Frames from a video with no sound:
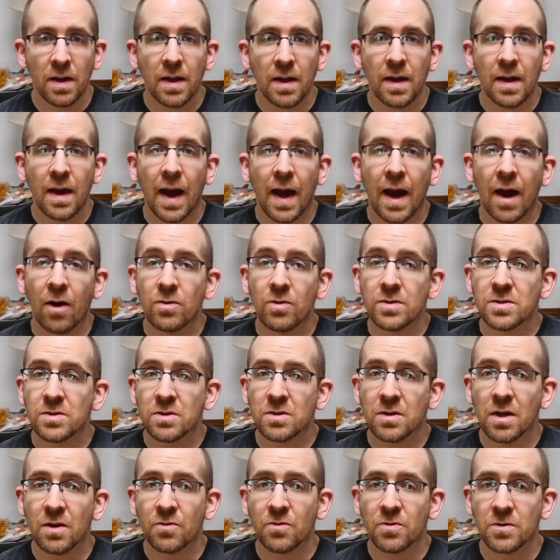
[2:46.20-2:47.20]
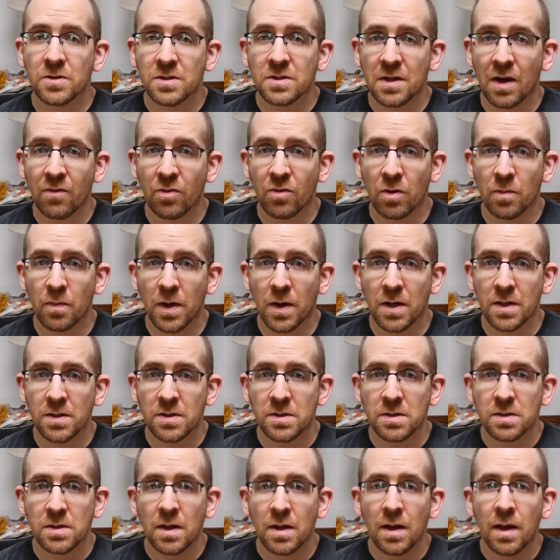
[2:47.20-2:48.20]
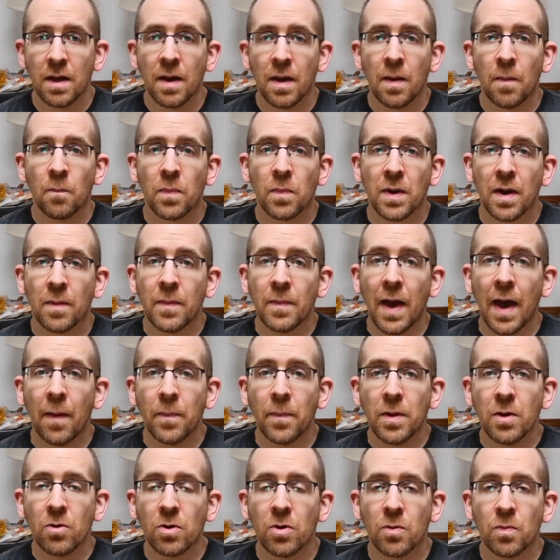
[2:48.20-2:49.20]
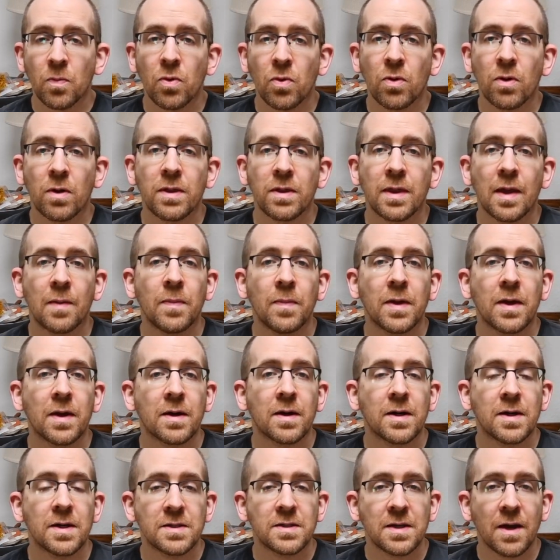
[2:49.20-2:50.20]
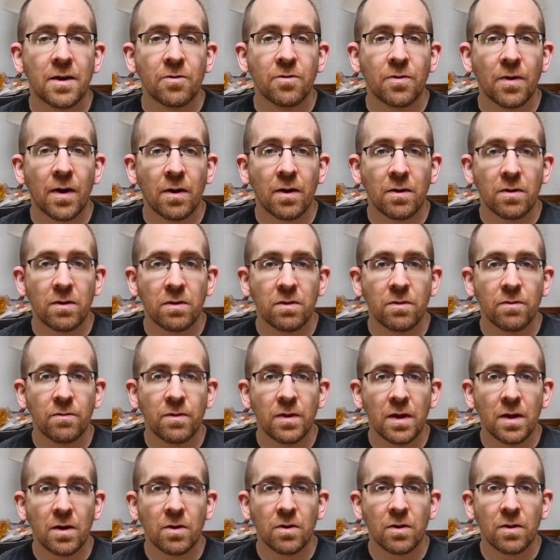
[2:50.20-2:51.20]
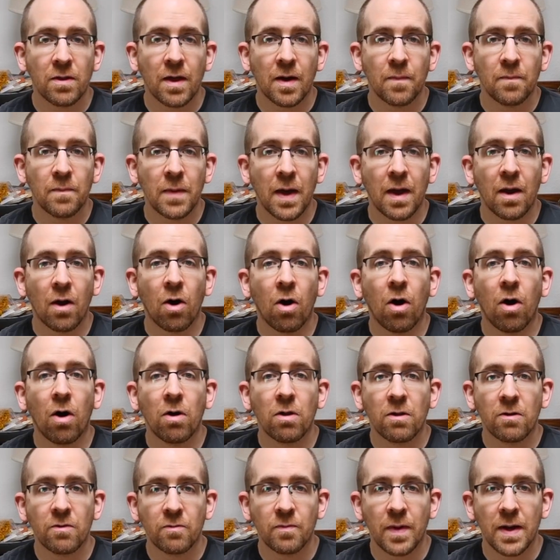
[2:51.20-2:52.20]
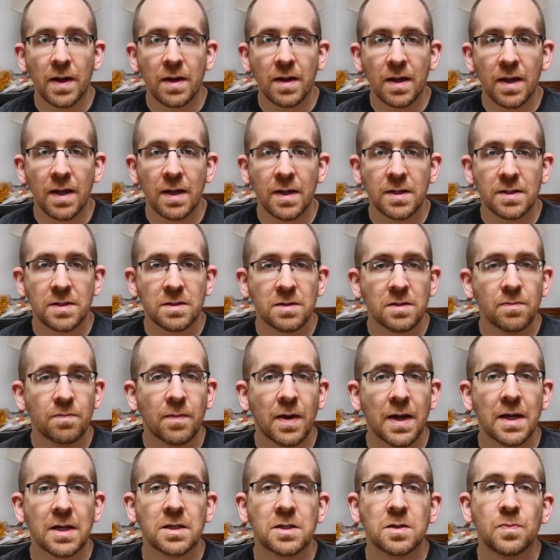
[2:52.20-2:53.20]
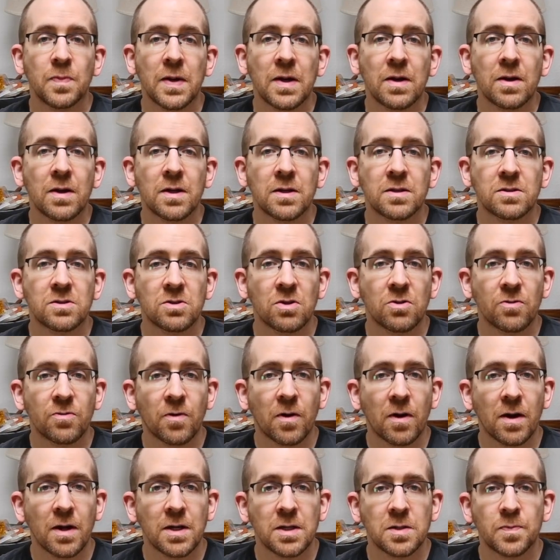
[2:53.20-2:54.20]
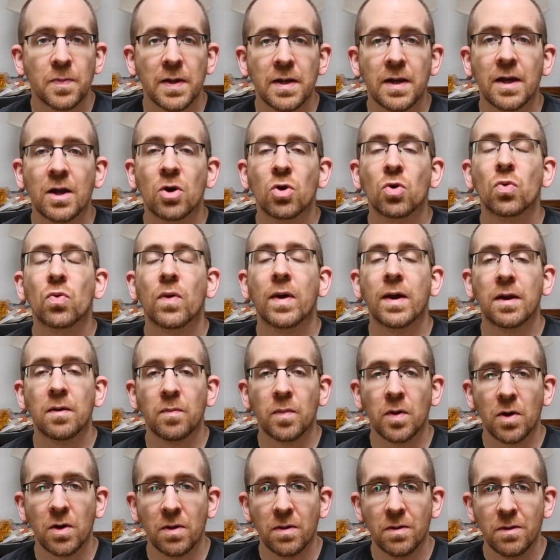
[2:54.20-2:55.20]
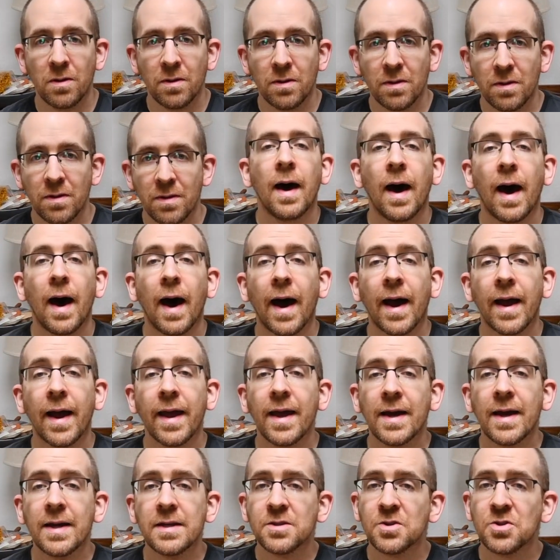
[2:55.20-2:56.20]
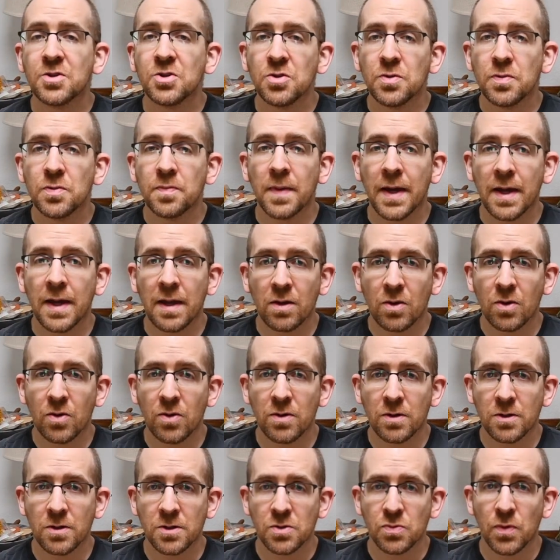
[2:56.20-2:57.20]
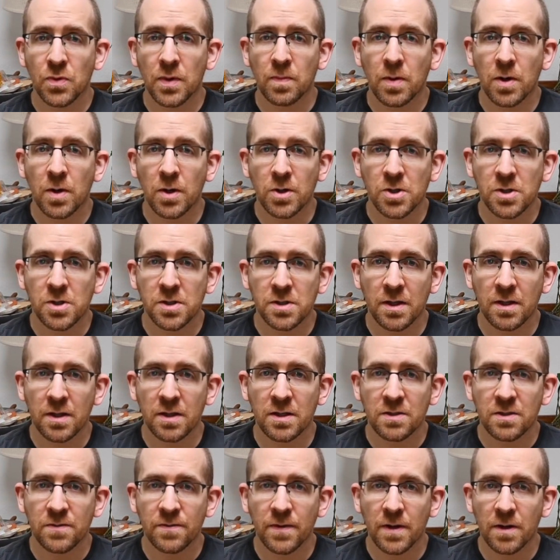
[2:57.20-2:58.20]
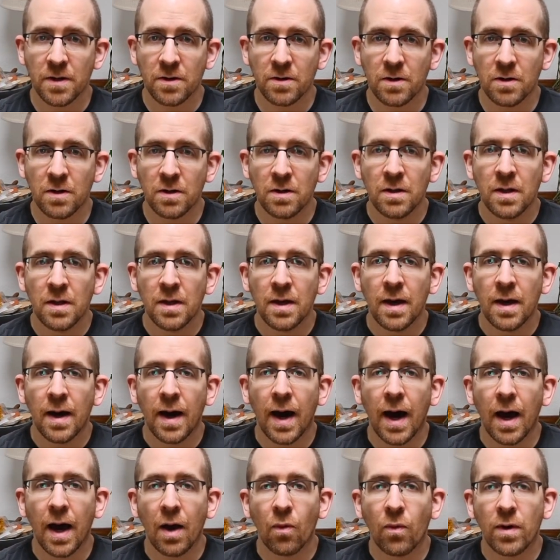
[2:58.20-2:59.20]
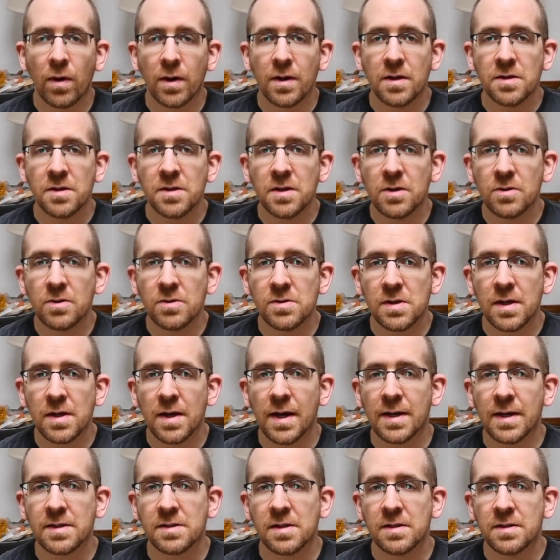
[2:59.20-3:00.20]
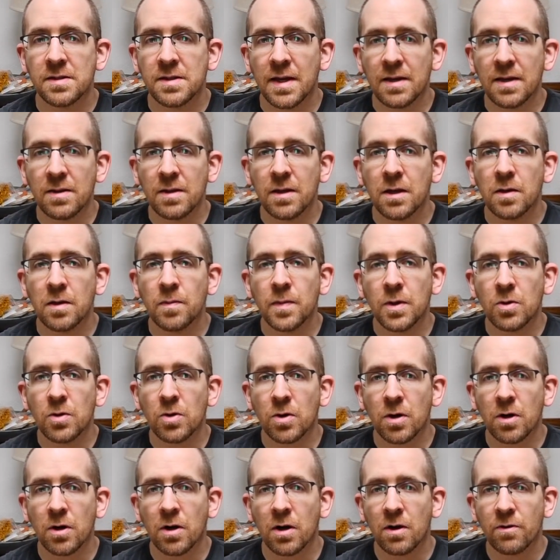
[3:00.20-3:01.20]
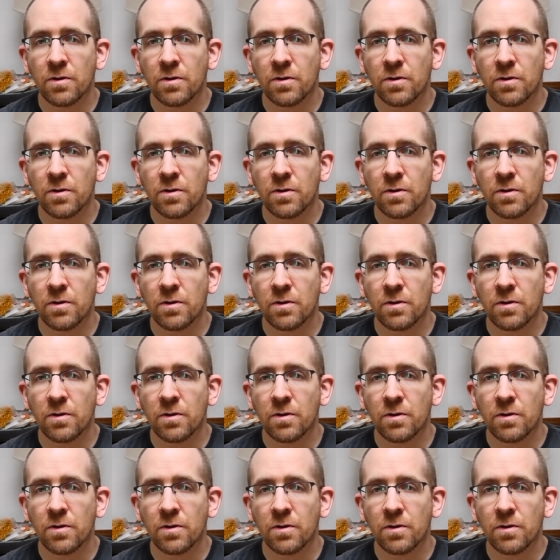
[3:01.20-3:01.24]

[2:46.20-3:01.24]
I was looking for several months. But I'm happy to report that because I found the vehicle that met all of my needs, my experience so far has been incredible. I had two main goals when purchasing this vehicle. I wanted to use it as a daily commuter car for